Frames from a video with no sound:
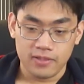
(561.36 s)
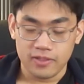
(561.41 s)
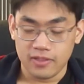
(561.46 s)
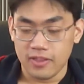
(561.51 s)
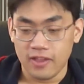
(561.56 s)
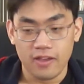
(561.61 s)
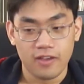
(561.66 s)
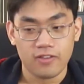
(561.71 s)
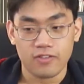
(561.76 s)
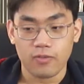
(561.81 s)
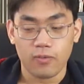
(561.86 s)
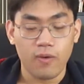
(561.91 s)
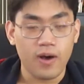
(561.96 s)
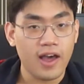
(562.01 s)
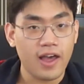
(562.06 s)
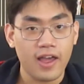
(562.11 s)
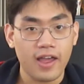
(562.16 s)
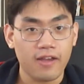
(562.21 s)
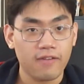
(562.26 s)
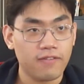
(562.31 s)
his
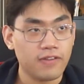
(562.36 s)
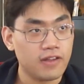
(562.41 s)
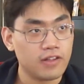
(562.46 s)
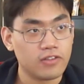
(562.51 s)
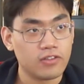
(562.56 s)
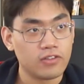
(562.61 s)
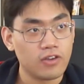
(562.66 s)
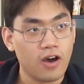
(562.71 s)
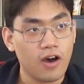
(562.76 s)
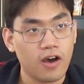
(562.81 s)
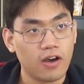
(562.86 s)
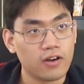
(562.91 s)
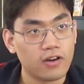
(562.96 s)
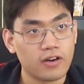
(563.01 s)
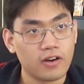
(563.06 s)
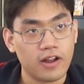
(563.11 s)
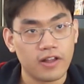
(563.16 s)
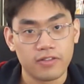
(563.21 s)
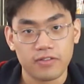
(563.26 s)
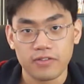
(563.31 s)
wife, his
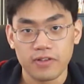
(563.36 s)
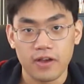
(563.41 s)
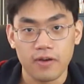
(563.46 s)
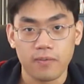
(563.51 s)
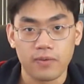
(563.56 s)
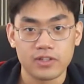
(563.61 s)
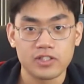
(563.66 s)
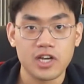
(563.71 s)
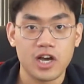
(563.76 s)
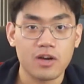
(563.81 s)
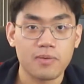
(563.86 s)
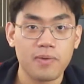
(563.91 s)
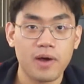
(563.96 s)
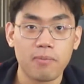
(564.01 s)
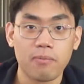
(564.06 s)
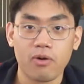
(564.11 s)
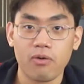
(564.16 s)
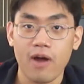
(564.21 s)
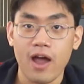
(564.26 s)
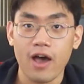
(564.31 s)
daughter, and son were talking
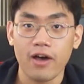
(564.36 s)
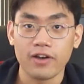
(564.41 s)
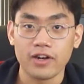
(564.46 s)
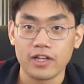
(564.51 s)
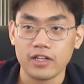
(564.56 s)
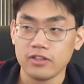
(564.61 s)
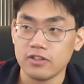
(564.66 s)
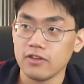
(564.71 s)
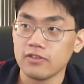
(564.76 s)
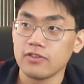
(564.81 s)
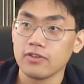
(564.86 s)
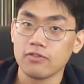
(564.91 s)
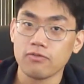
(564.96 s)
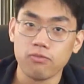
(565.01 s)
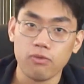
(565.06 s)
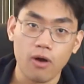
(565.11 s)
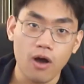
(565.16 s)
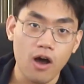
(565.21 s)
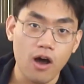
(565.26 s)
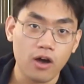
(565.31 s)
about morality. This is
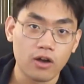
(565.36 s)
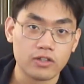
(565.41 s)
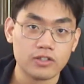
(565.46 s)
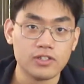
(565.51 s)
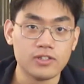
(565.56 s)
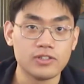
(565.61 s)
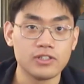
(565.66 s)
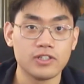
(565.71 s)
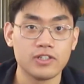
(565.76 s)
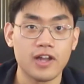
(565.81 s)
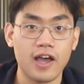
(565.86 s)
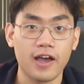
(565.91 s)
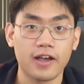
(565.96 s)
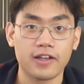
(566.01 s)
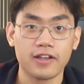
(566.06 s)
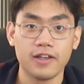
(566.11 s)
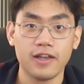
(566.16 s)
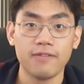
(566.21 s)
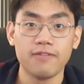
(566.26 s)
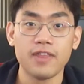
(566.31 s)
wrong. You should
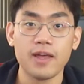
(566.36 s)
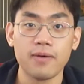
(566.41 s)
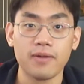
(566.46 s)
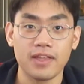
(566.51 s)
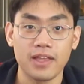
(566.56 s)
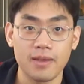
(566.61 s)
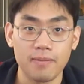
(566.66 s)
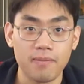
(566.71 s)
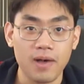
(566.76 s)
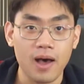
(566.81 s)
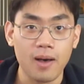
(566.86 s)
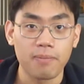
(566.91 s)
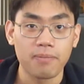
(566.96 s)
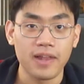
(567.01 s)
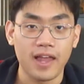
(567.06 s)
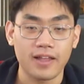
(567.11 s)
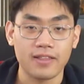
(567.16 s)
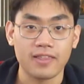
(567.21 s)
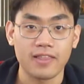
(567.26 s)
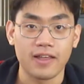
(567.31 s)
not give him up
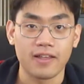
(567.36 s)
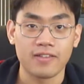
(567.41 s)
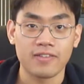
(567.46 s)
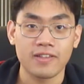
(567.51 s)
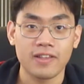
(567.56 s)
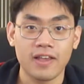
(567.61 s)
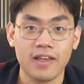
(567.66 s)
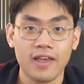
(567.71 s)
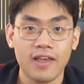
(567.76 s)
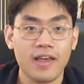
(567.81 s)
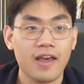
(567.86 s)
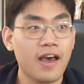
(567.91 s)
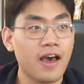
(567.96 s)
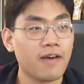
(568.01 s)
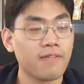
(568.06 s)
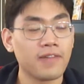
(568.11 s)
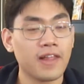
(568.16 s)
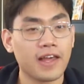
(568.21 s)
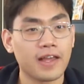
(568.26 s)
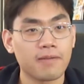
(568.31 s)
like this.
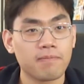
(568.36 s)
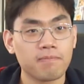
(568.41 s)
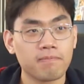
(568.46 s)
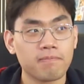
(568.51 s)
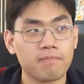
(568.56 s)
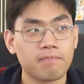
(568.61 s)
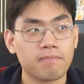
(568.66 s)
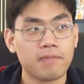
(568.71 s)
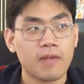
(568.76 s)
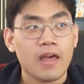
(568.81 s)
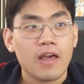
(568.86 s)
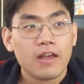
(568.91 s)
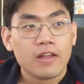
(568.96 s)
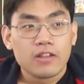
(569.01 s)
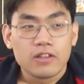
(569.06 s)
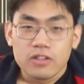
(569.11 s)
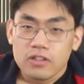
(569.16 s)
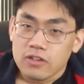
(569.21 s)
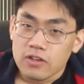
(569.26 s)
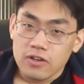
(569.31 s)
I'm like,
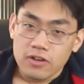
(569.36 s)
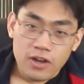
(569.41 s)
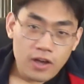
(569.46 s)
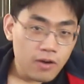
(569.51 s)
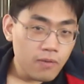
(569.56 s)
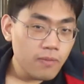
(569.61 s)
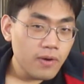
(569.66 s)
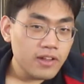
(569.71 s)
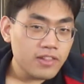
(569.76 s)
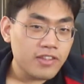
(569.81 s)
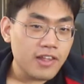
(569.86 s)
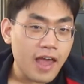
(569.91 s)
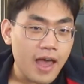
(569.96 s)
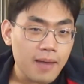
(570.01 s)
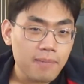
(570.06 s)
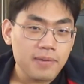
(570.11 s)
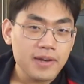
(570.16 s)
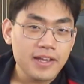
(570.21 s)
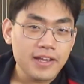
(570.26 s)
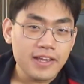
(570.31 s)
you know what's
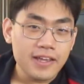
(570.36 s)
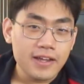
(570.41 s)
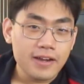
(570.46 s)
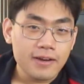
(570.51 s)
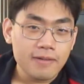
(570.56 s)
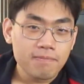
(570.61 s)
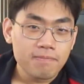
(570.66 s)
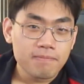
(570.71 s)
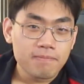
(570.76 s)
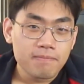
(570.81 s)
happening here?